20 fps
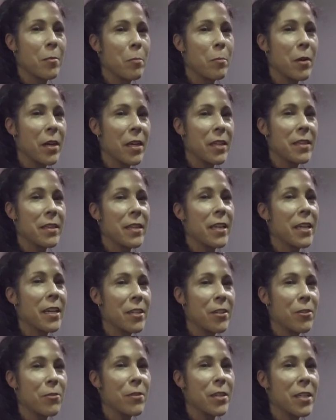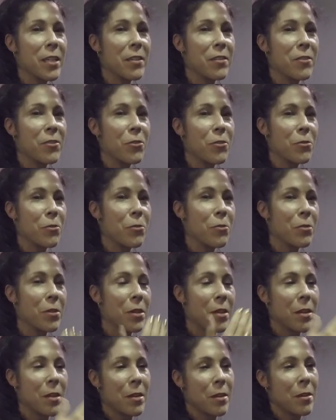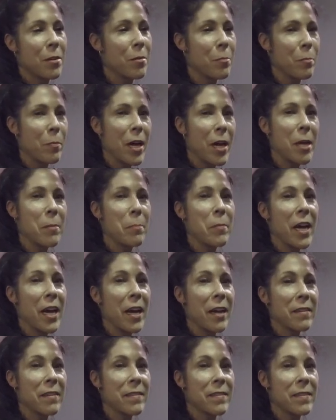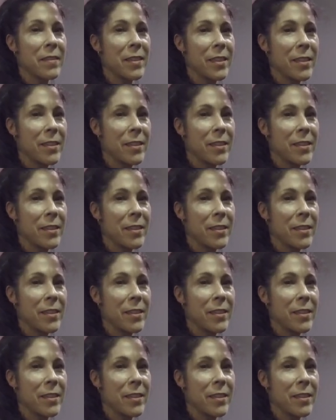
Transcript: But then you need to bypass